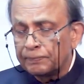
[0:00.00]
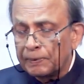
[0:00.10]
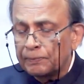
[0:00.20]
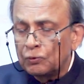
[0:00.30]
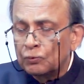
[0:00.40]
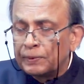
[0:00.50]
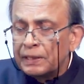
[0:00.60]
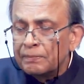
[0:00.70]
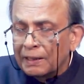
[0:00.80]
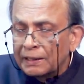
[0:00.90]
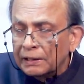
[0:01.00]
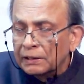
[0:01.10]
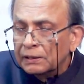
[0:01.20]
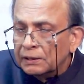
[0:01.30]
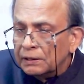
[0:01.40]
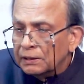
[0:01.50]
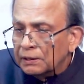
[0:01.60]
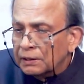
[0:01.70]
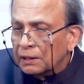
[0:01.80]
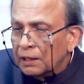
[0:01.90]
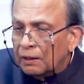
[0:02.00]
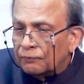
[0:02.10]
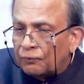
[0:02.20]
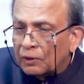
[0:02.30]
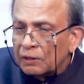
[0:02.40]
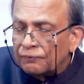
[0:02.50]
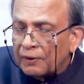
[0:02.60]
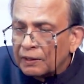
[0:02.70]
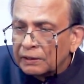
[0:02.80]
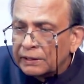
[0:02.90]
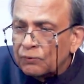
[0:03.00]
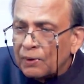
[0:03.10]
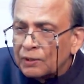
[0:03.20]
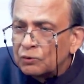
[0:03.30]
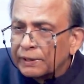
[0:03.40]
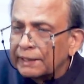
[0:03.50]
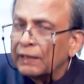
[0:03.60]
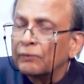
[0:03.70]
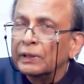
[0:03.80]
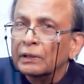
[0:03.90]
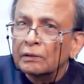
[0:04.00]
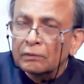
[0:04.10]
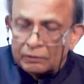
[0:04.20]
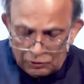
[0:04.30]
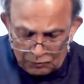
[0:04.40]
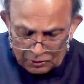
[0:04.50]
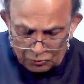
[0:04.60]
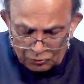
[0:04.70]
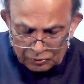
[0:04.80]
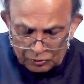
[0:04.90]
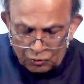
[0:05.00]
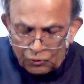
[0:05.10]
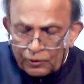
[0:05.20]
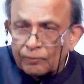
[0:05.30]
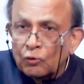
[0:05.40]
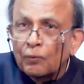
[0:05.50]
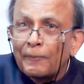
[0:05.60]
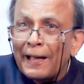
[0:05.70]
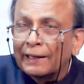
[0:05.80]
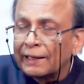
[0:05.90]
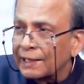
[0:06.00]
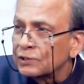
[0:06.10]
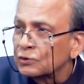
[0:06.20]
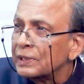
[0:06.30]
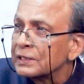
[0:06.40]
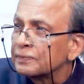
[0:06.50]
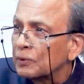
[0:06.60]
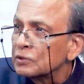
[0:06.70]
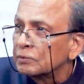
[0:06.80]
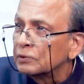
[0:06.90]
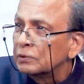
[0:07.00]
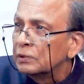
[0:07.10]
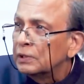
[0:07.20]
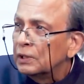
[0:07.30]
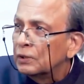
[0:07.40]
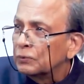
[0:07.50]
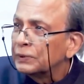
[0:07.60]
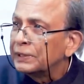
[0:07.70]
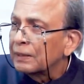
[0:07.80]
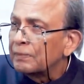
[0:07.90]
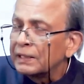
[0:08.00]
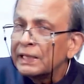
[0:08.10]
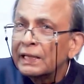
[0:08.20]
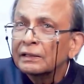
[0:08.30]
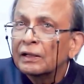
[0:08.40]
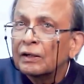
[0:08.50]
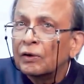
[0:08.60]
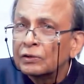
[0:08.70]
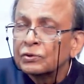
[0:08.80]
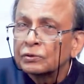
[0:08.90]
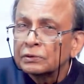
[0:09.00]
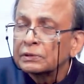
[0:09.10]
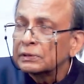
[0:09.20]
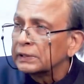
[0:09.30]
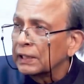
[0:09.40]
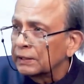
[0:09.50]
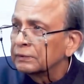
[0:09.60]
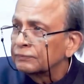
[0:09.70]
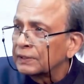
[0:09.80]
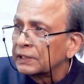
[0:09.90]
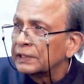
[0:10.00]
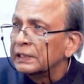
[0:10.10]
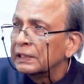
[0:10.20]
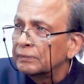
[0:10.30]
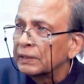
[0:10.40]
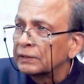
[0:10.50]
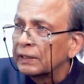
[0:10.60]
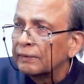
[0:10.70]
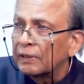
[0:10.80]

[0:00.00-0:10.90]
people who bring money, foreign fund, they want to get away. They want to go back as soon as possible with their money and also further income that they have